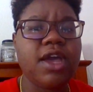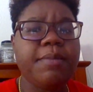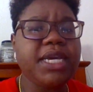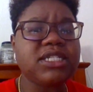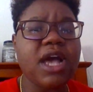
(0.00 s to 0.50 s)

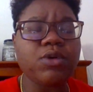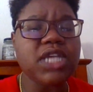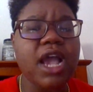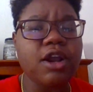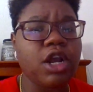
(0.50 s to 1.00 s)
because I was
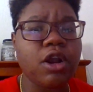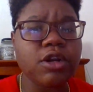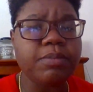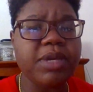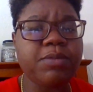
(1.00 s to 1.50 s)
tired of
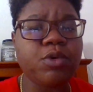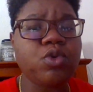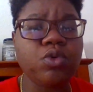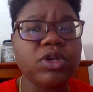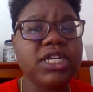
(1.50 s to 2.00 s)
hurting people
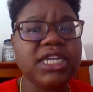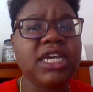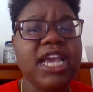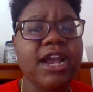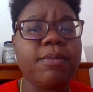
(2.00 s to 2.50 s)
who really did
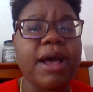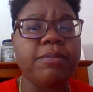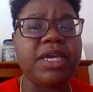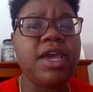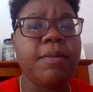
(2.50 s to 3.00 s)
care about
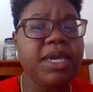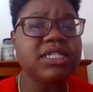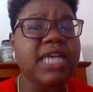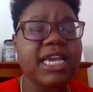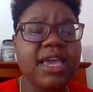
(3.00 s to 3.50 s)
me,
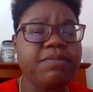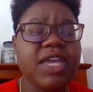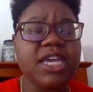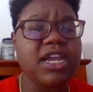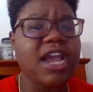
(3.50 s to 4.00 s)
because I kept
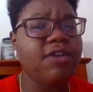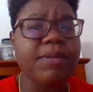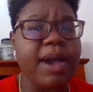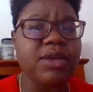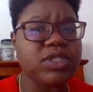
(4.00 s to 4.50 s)
thinking that
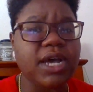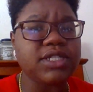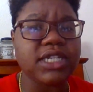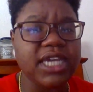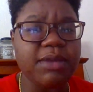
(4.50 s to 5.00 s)
everybody was out
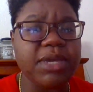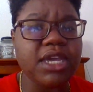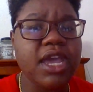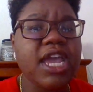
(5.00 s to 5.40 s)
to get me,